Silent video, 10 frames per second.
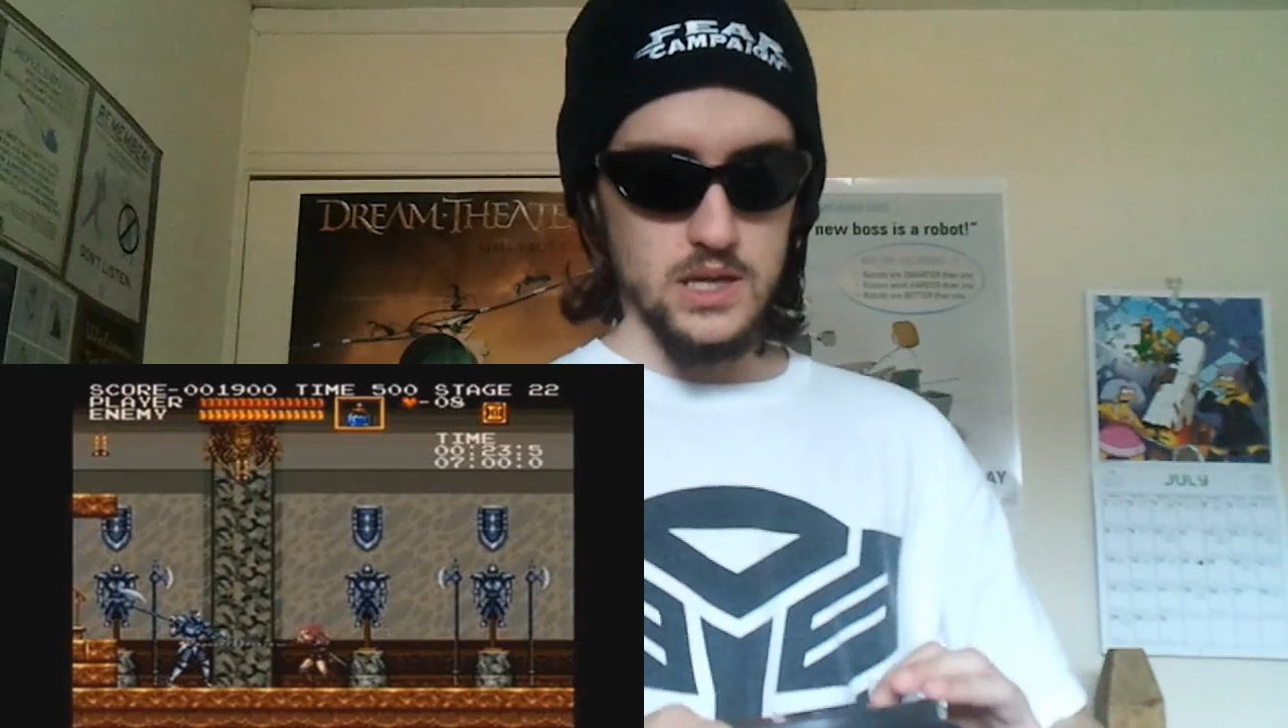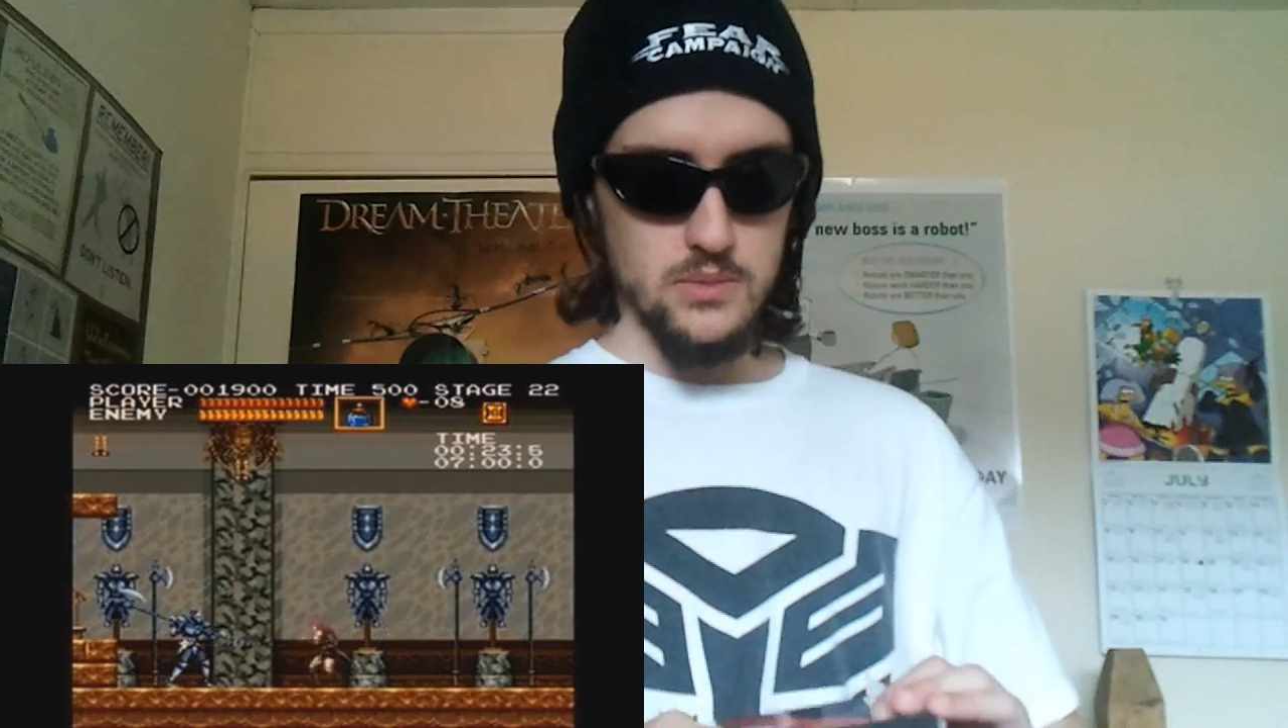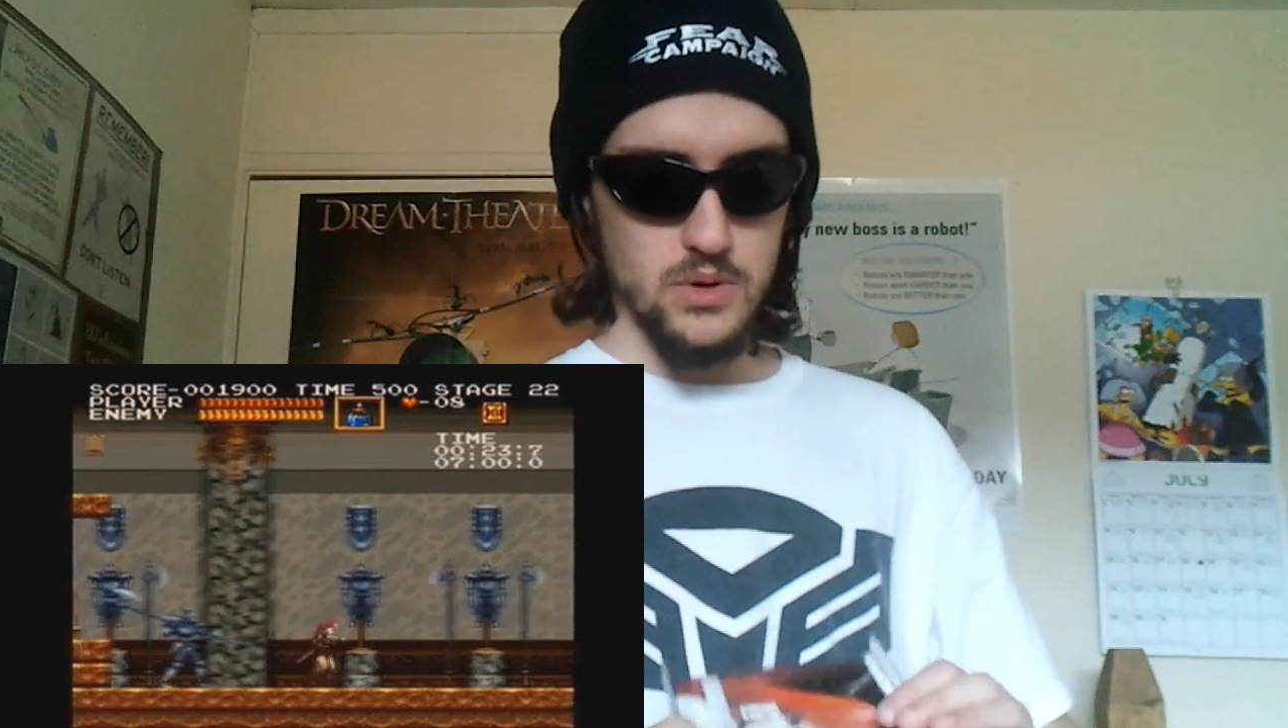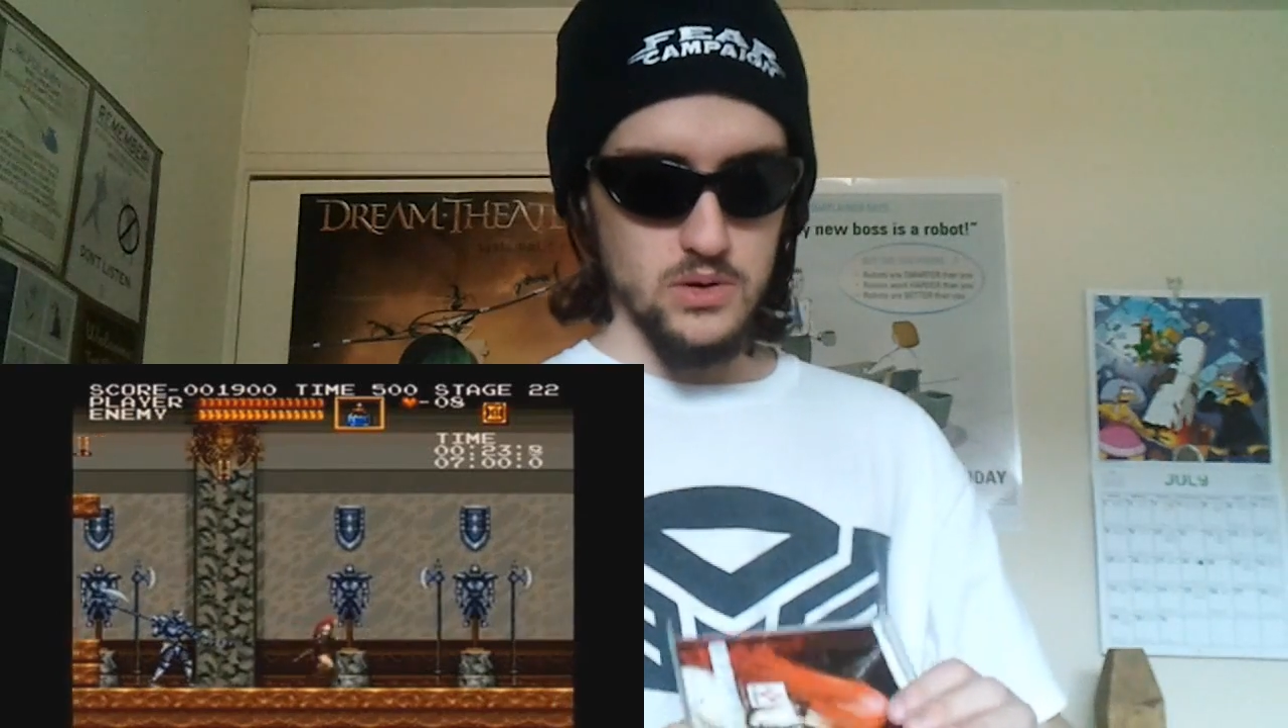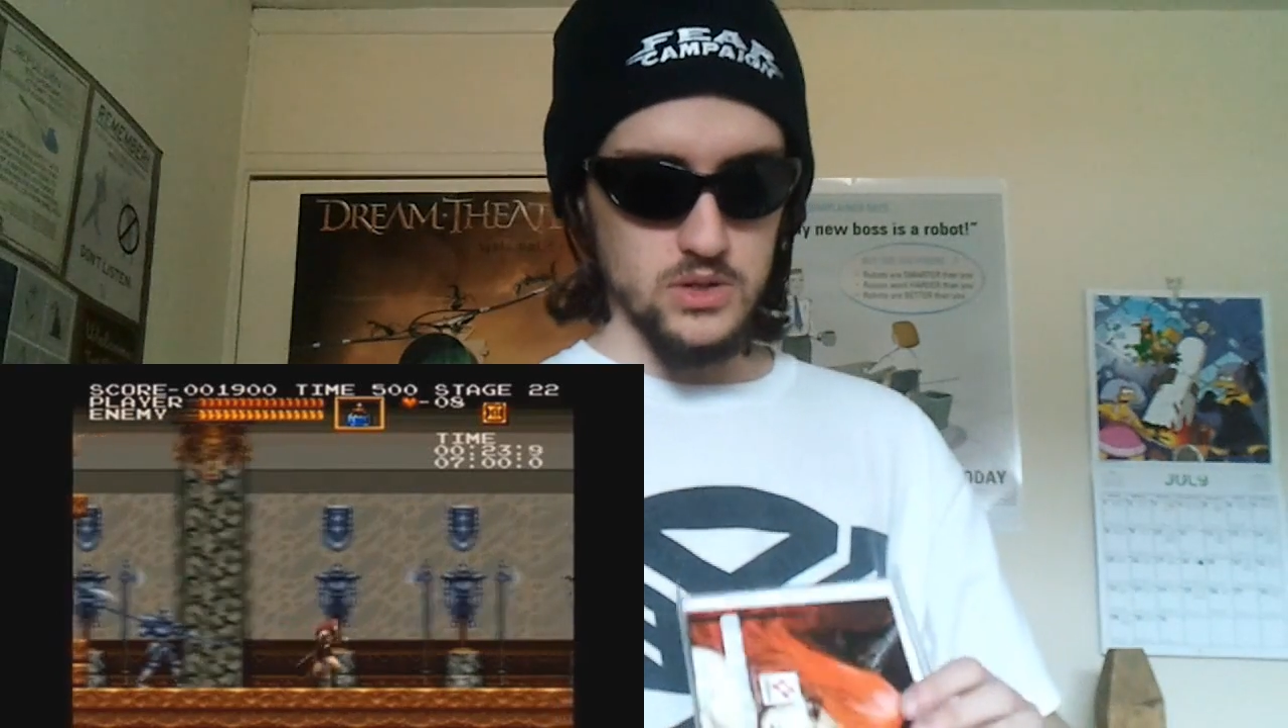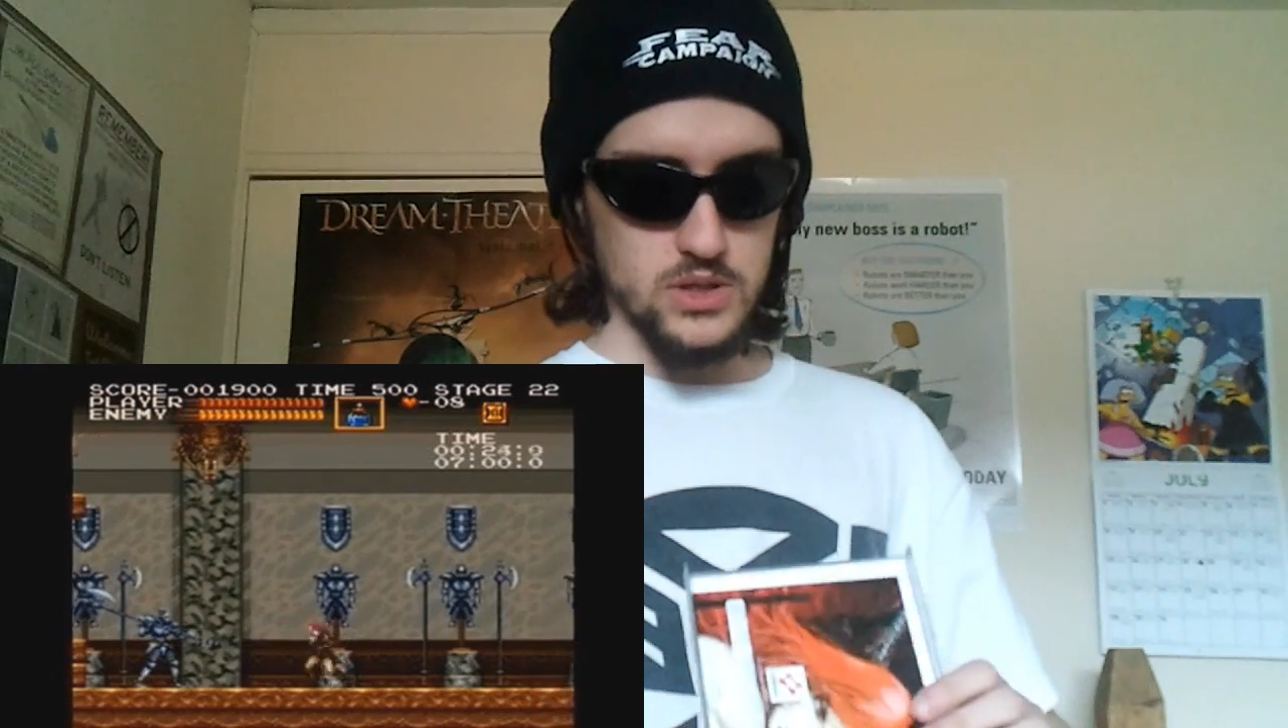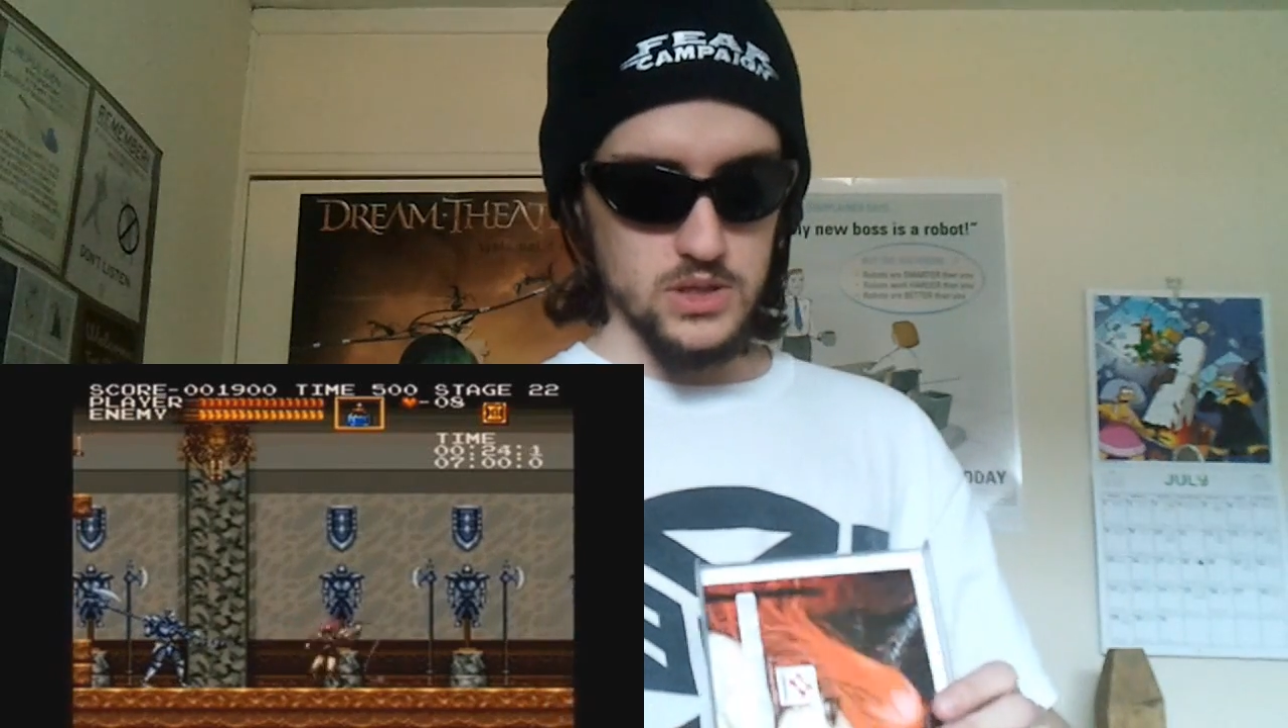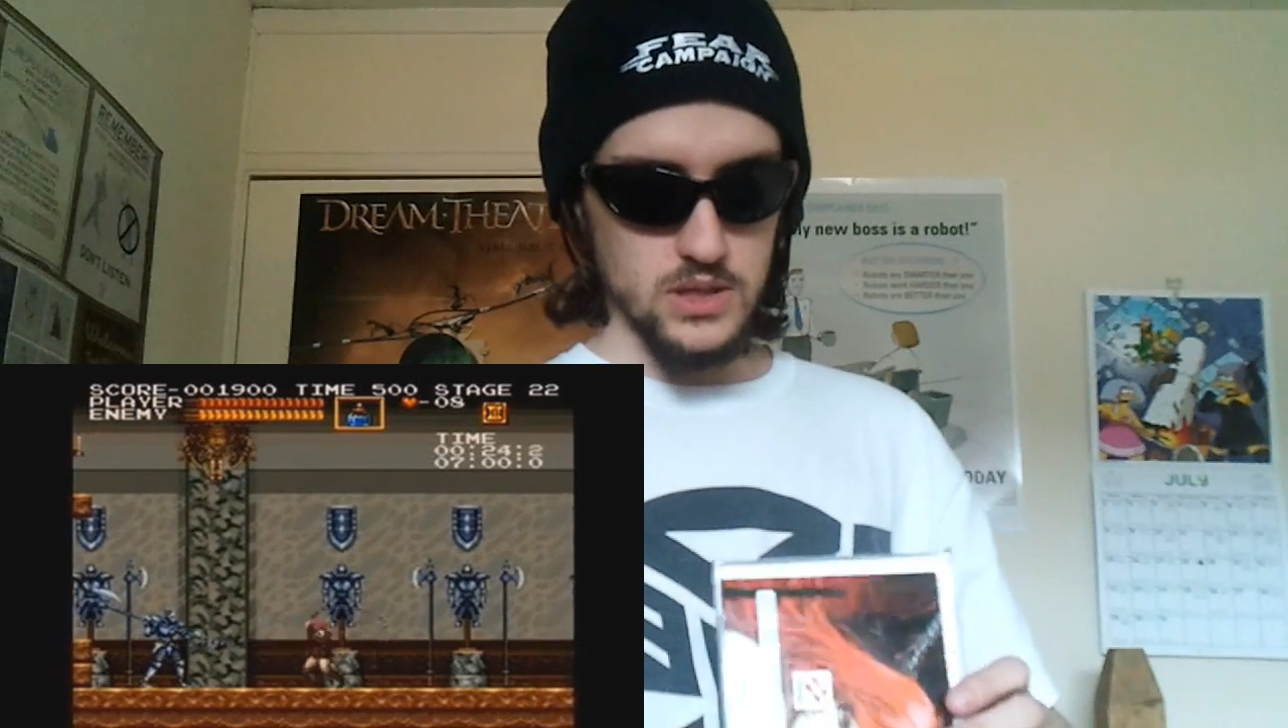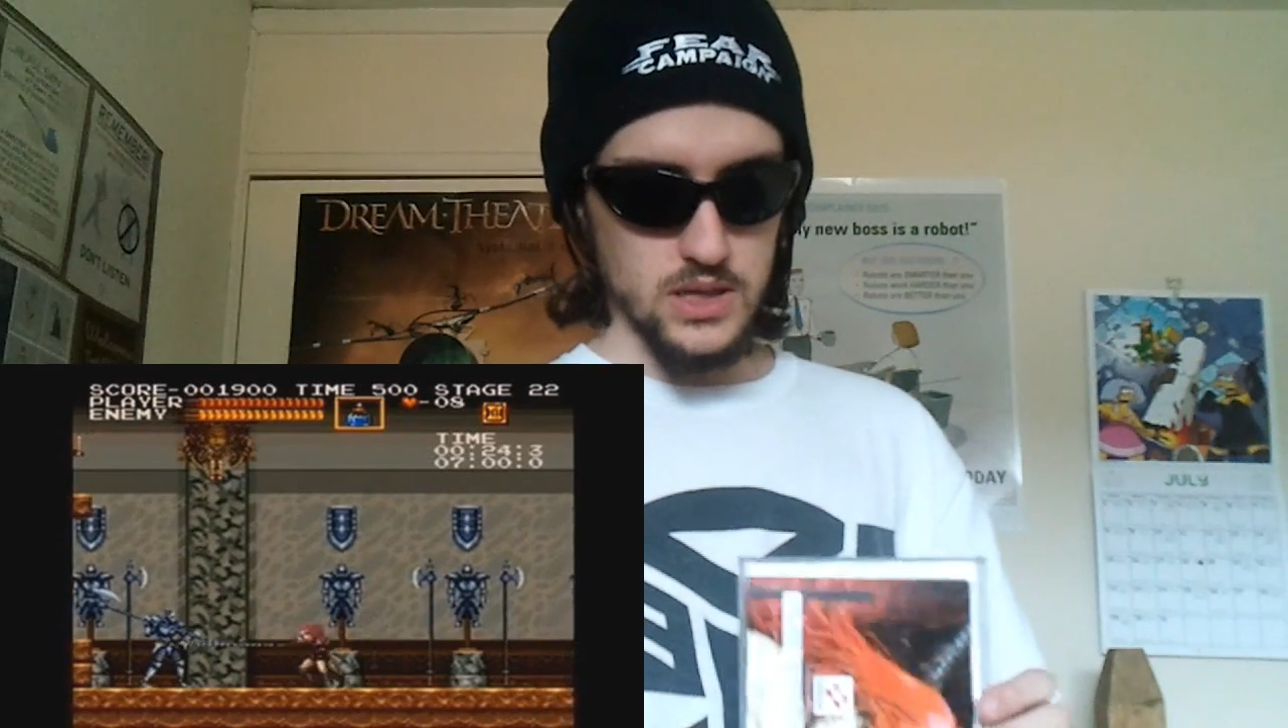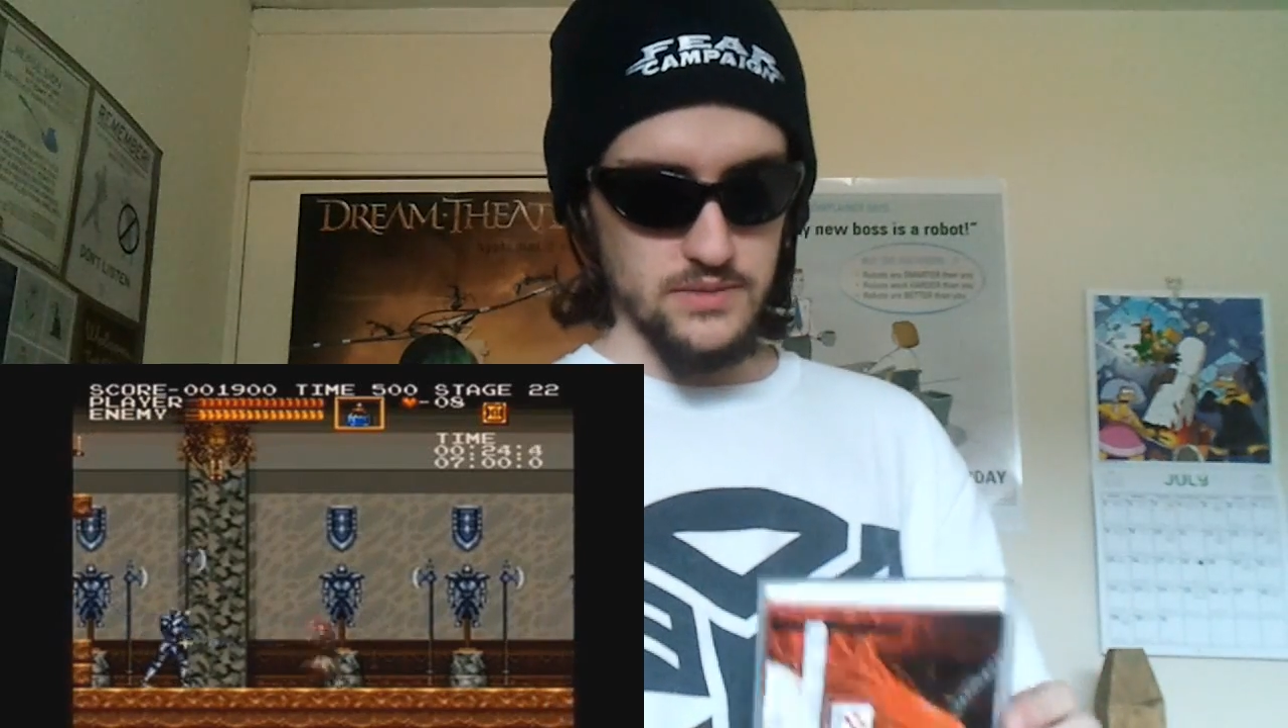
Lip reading: in the box